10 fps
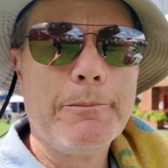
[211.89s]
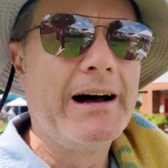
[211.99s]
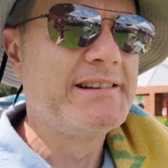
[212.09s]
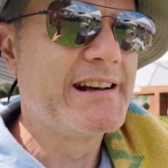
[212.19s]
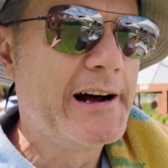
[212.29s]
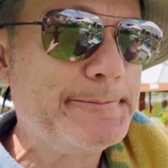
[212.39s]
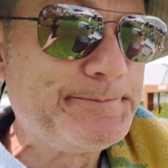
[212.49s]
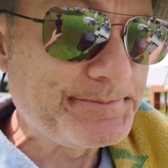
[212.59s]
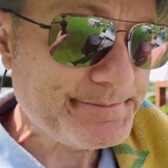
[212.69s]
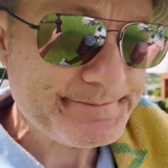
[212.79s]
But
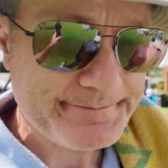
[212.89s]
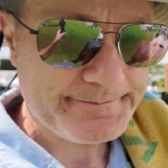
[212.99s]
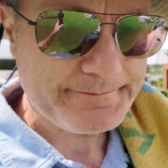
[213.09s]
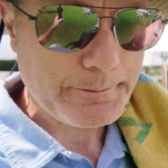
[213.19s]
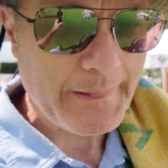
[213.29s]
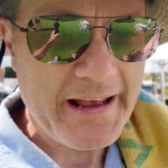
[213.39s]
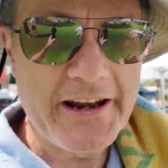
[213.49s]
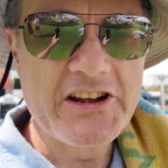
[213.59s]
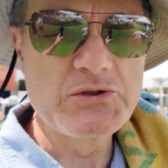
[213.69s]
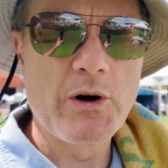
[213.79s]

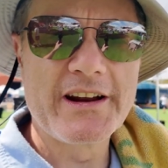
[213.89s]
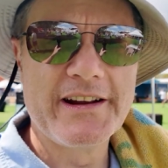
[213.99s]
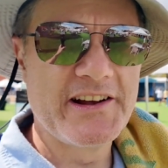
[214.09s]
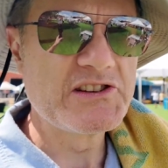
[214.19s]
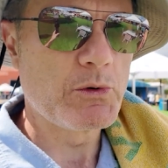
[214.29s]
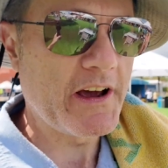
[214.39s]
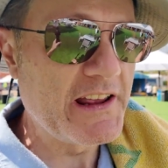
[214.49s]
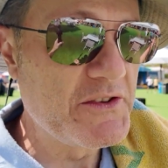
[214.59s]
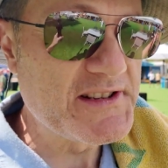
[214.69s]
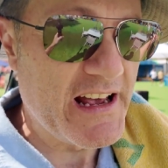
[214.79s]
it is what it is. What
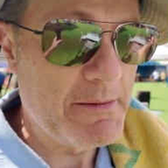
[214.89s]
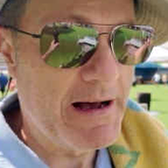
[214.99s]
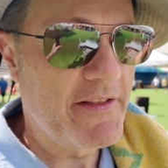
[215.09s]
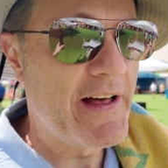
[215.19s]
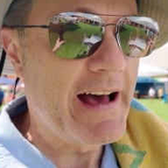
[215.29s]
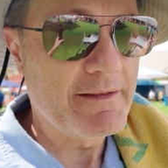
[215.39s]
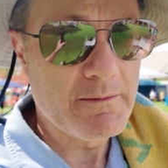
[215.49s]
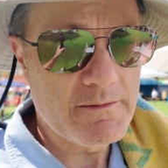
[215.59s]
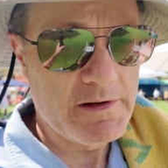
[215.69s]
can you say about that?